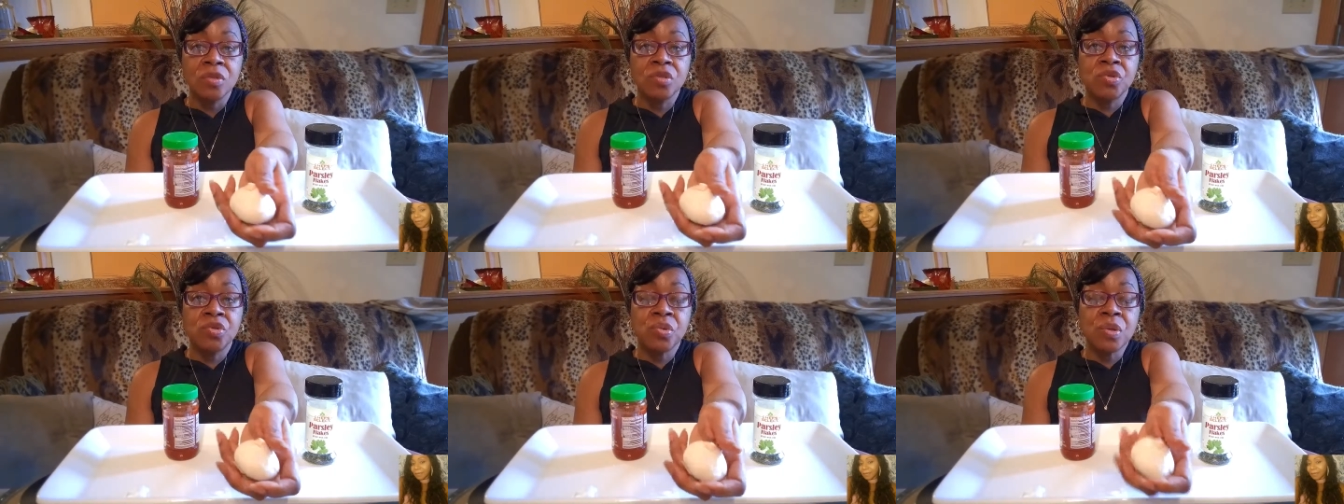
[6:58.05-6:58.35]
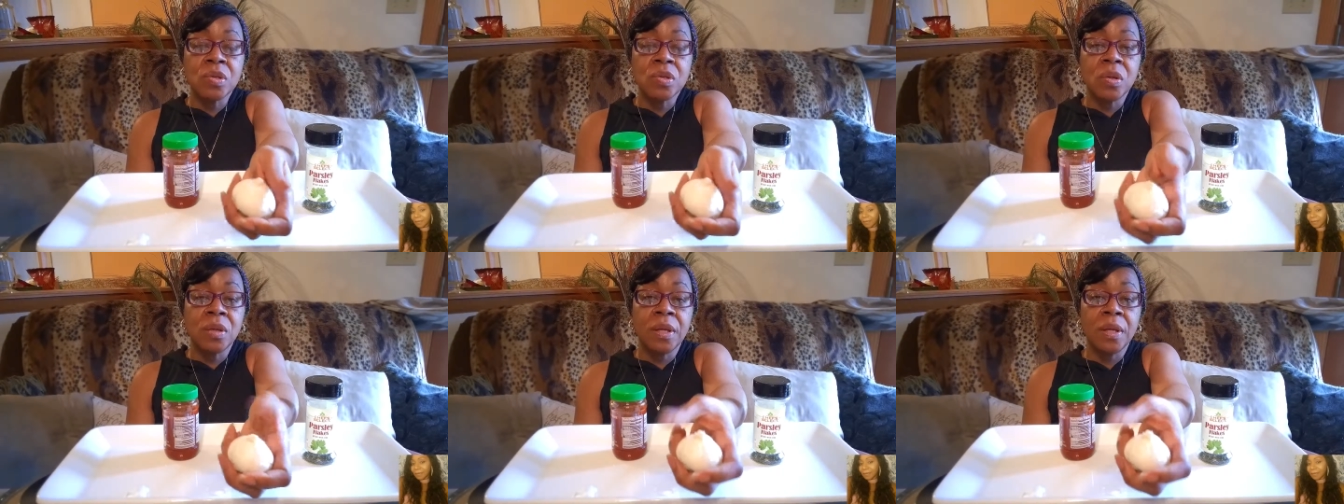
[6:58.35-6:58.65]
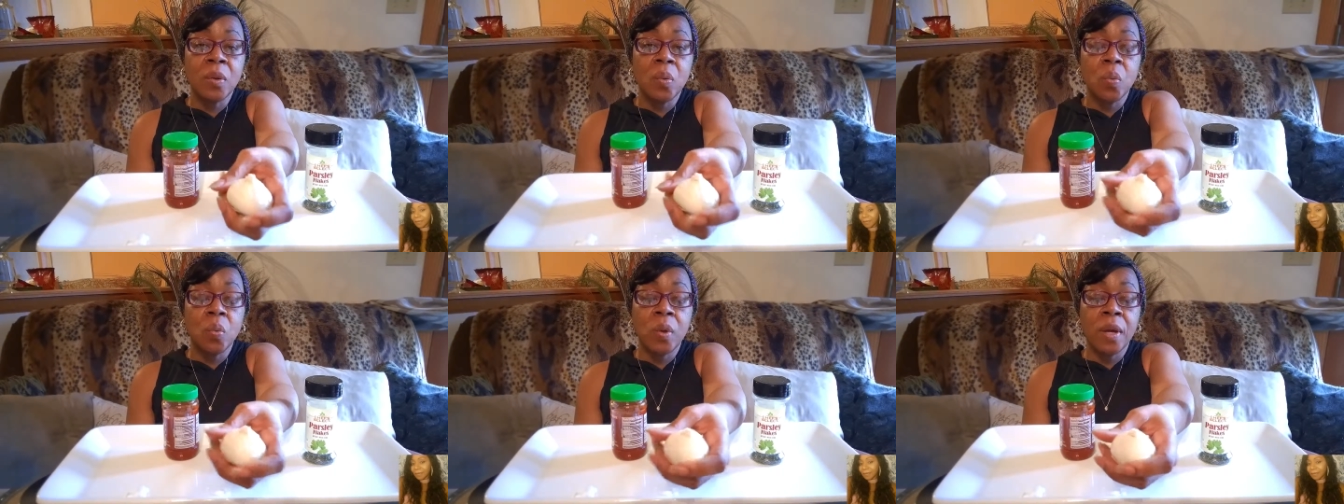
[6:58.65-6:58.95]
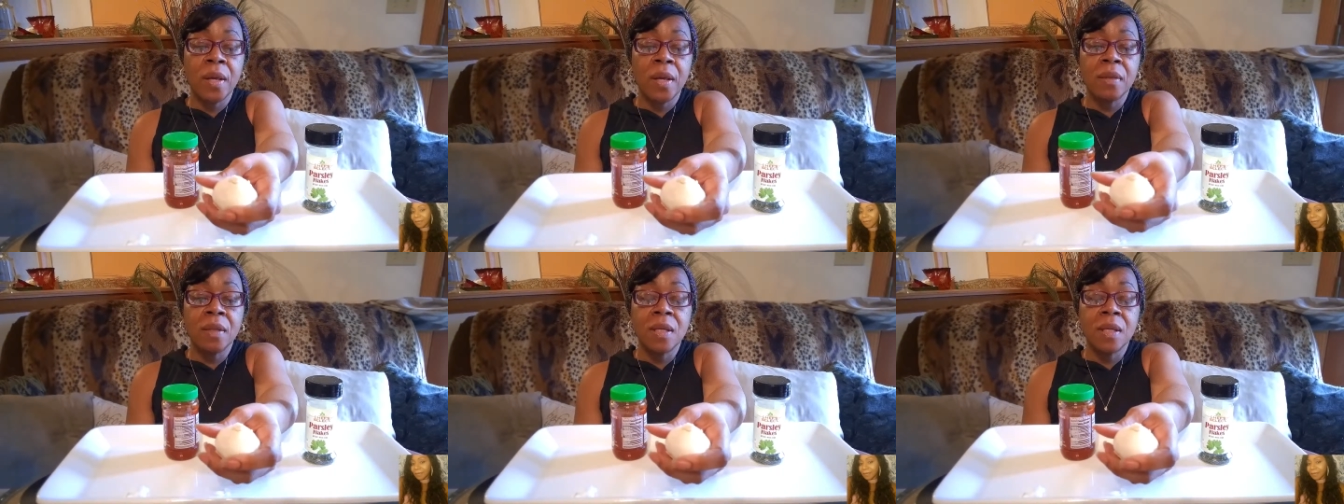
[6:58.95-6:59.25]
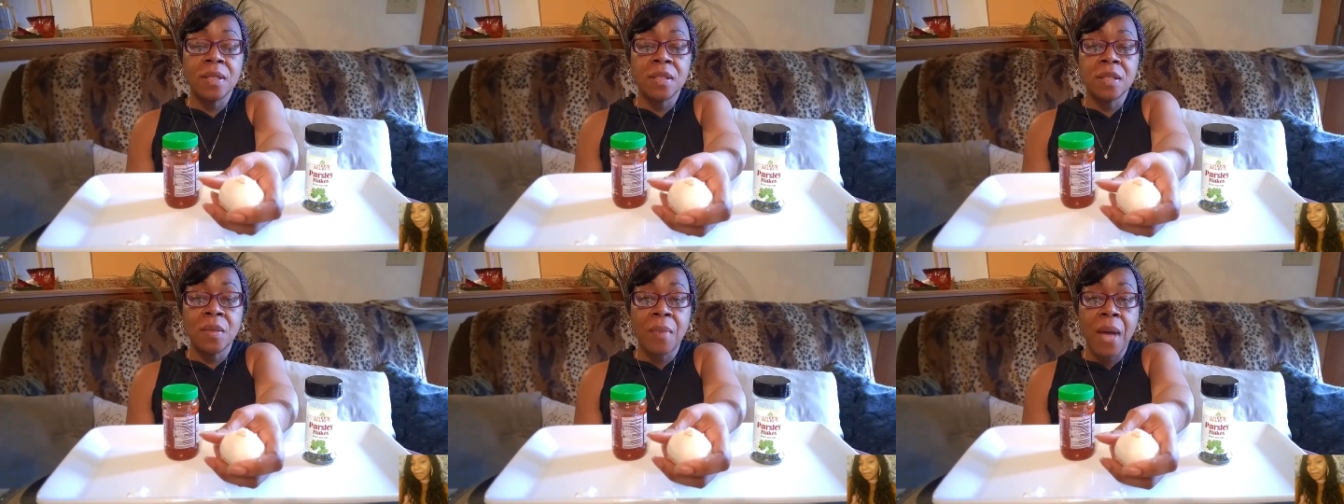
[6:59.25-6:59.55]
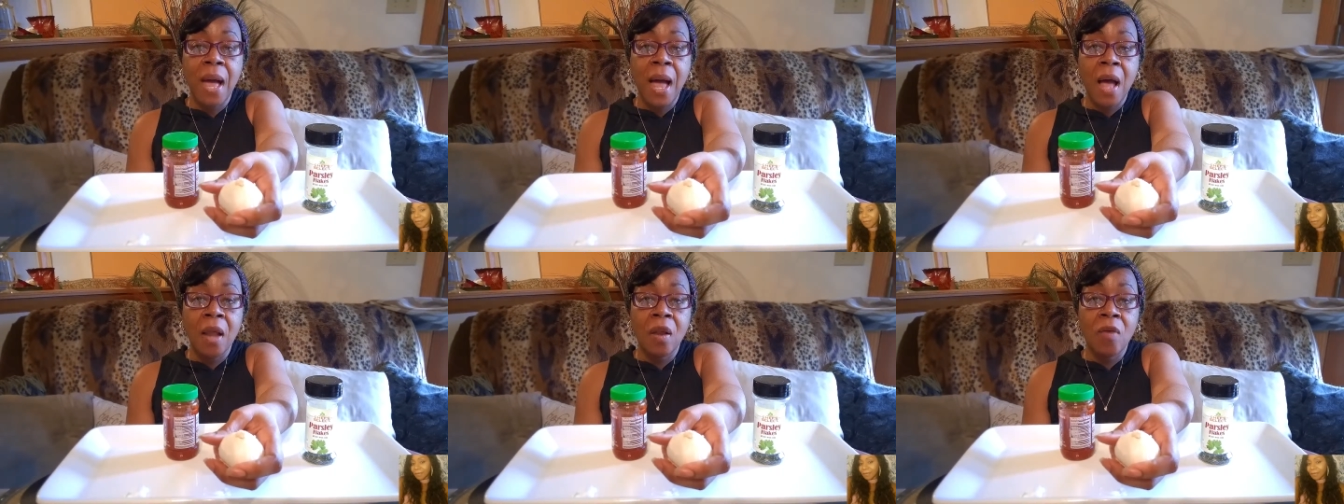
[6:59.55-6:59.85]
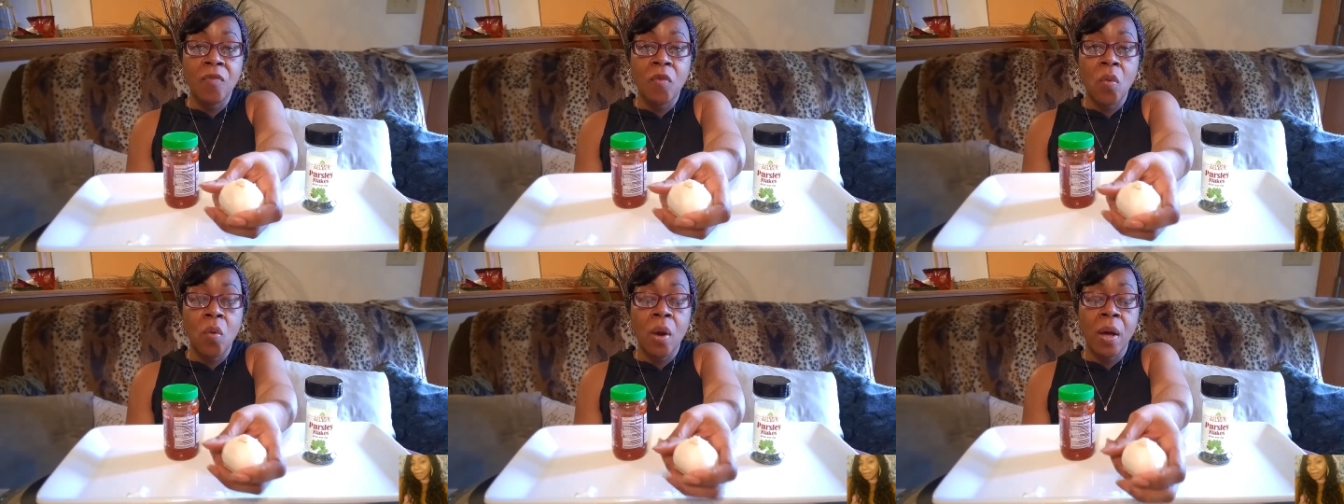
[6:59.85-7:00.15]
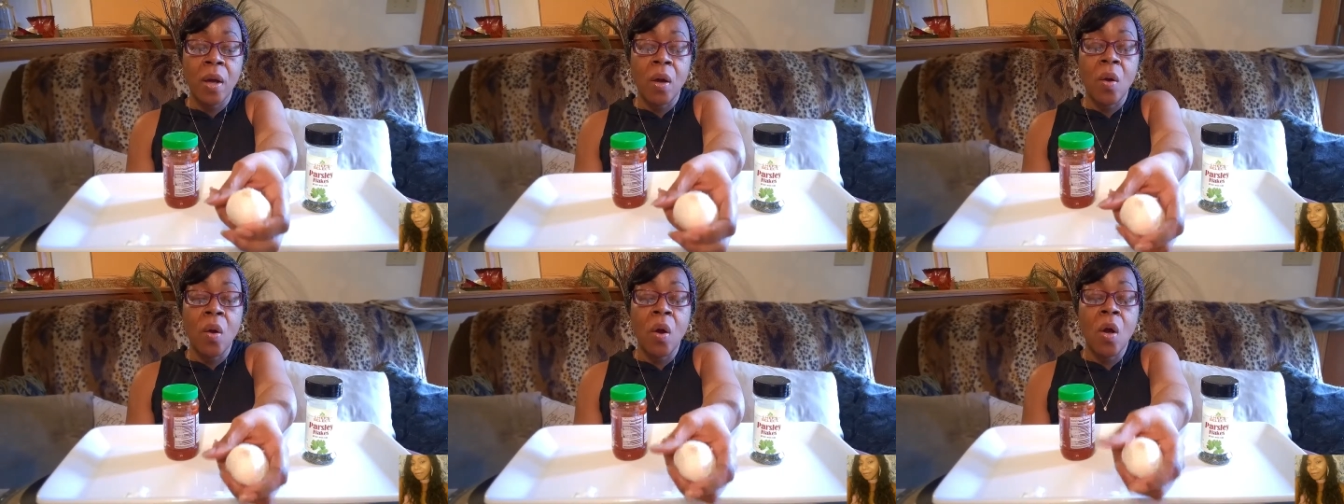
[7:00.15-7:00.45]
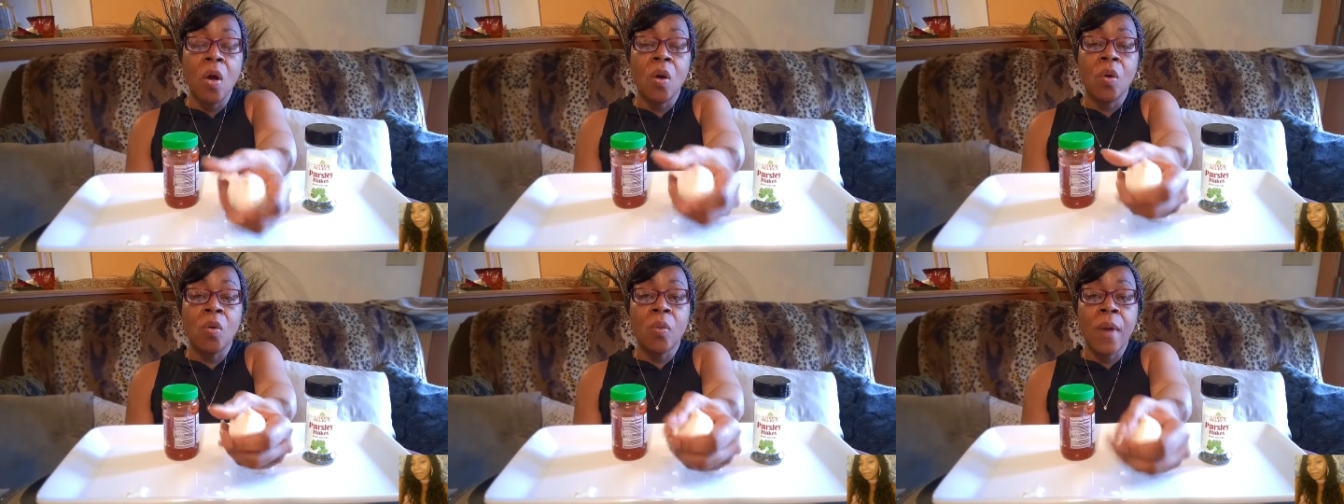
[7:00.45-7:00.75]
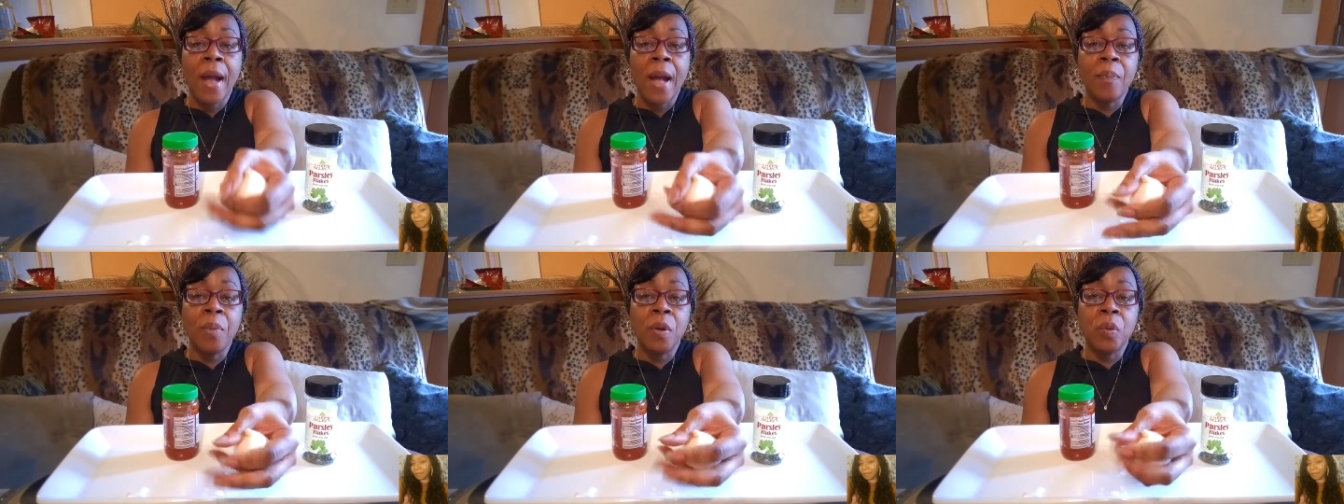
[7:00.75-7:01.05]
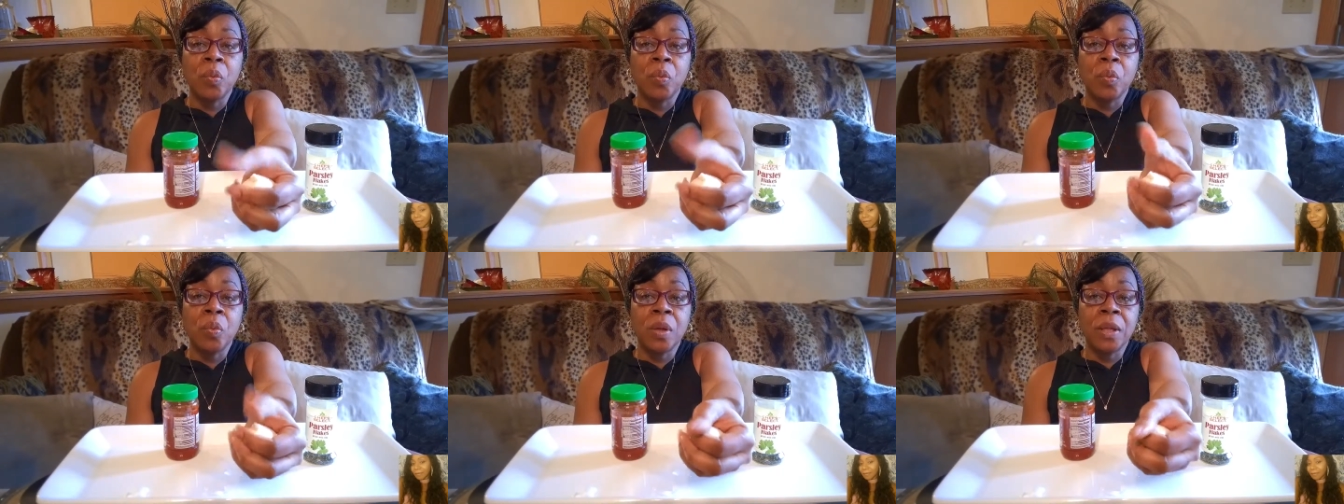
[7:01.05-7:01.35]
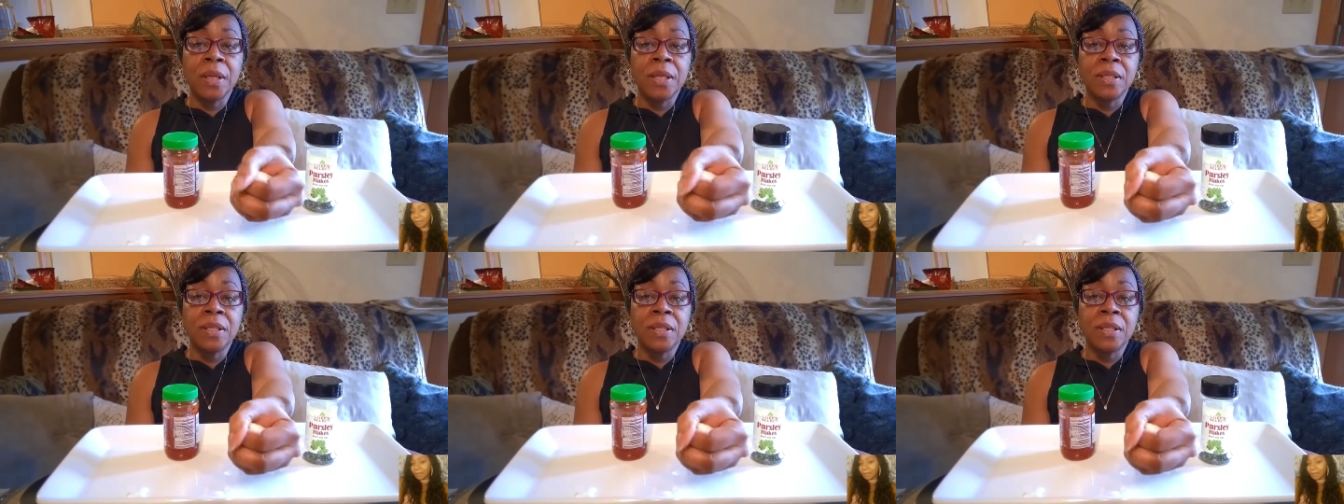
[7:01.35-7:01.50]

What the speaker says: drizzle it with some olive oil, wrap it really